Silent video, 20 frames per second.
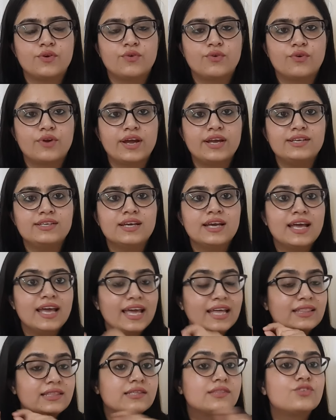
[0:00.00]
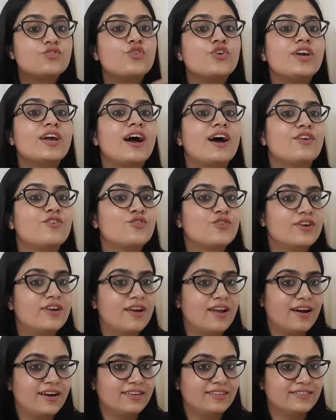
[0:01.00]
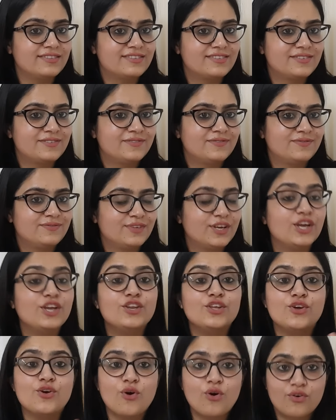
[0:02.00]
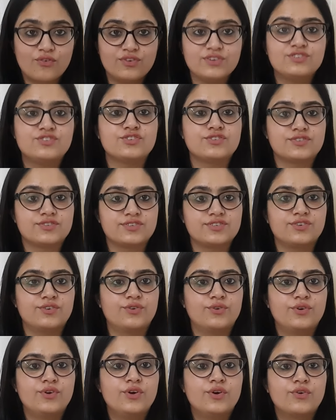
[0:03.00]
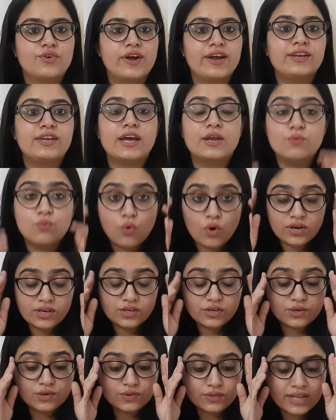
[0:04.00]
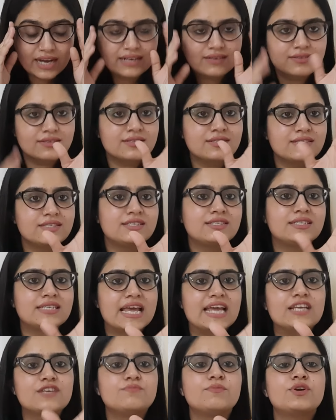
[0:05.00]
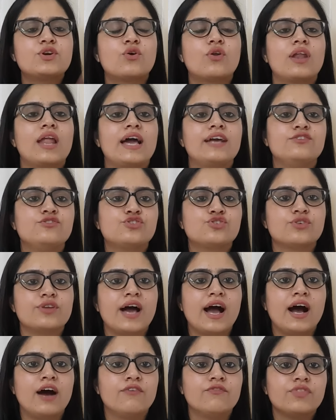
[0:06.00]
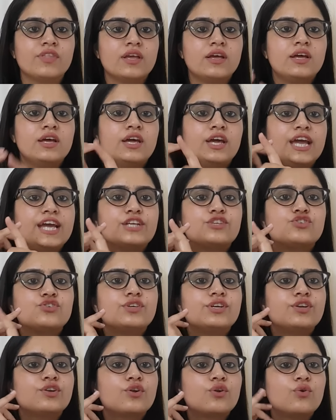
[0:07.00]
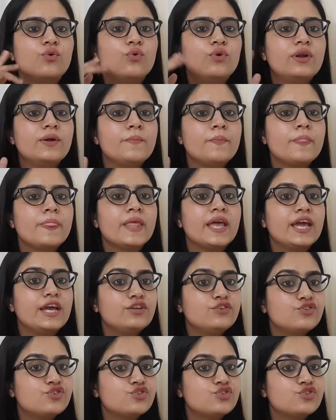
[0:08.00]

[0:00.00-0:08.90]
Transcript: right, in the 300 lines in your register, right? And what that statement or line should have, it should include, in